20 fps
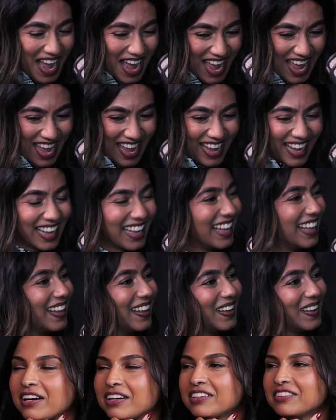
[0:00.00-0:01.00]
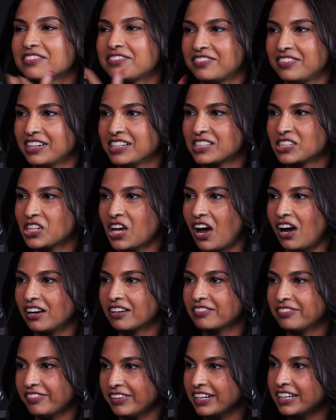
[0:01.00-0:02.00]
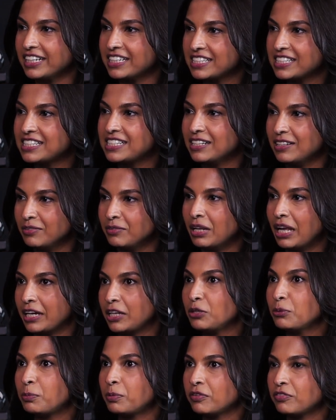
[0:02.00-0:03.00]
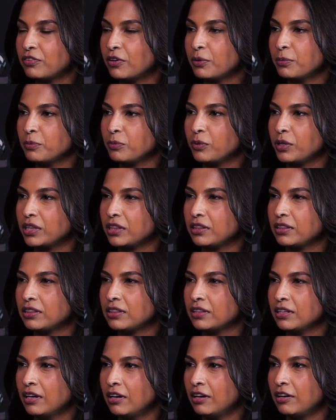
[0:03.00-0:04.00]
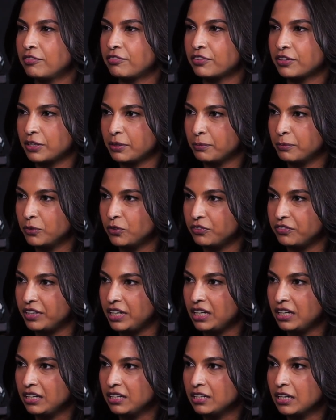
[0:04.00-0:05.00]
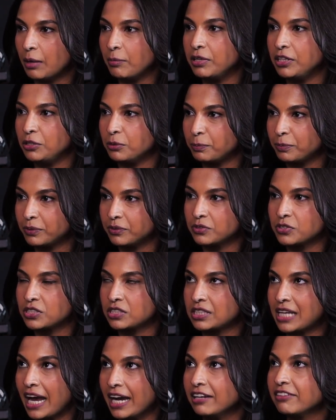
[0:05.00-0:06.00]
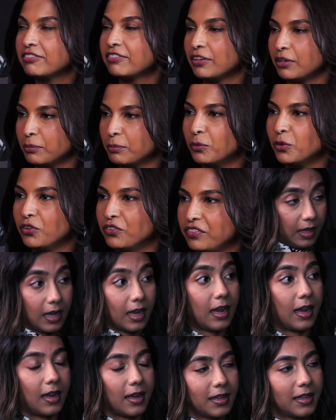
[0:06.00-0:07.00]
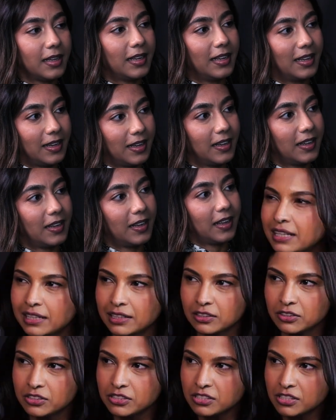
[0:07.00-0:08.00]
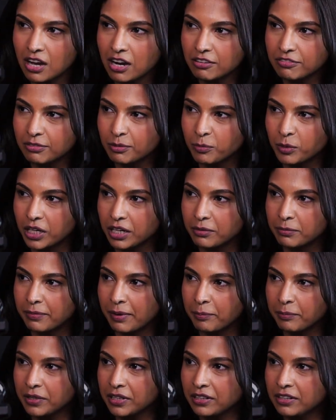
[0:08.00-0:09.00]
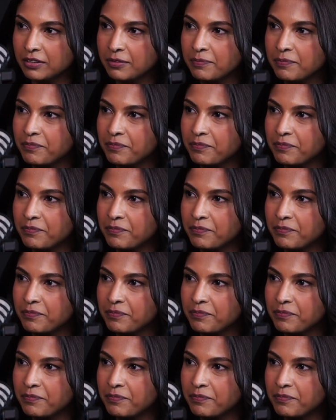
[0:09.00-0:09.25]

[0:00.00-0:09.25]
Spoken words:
You were part of a song for his, like you performed with for a movie. I mean, you sang for a movie. Yeah, it was a Telugu song, from what I remember.